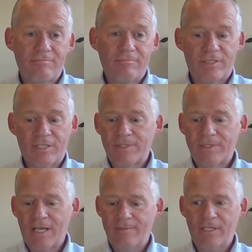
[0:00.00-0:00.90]

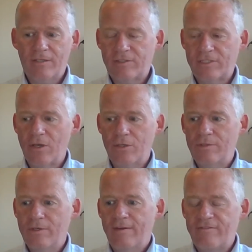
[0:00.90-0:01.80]
Sometimes,
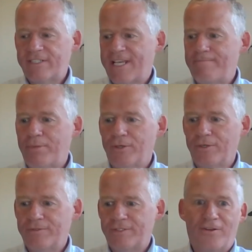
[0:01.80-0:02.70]
so for
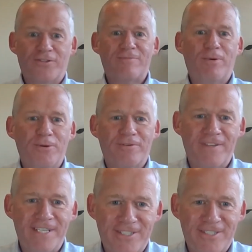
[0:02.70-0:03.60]
example, there's a lot of sport
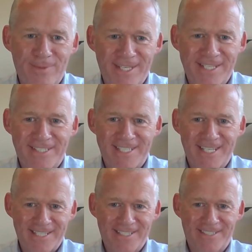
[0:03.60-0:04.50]
features within
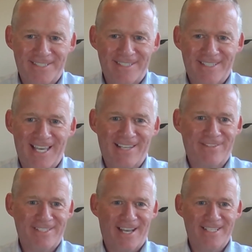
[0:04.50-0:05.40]
Snickers
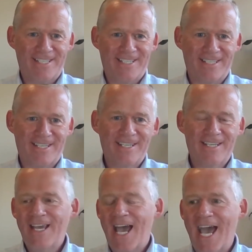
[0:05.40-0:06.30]
advertising.
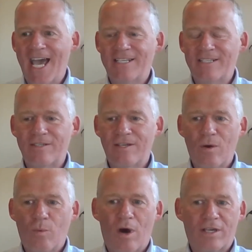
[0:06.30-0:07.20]
And
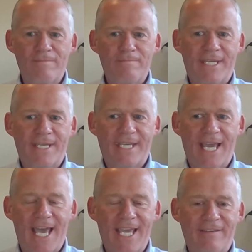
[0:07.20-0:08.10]
what can be
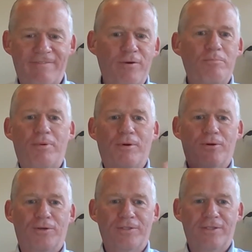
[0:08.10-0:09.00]
a
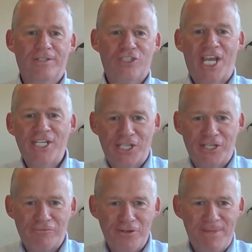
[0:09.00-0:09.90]
football
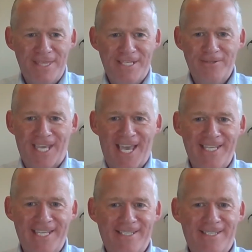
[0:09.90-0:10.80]
changing room in the
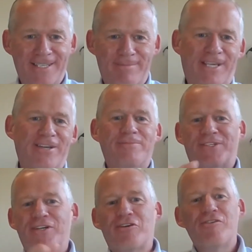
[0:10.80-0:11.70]
UK becomes
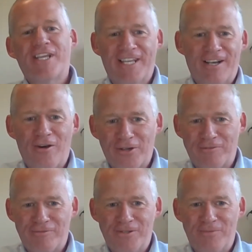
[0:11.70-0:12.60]
a cricket
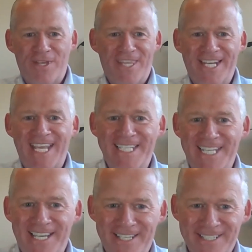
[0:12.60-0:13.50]
locker room within
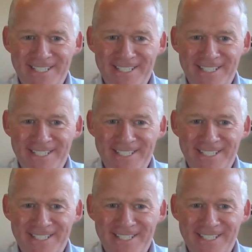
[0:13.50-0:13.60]
India.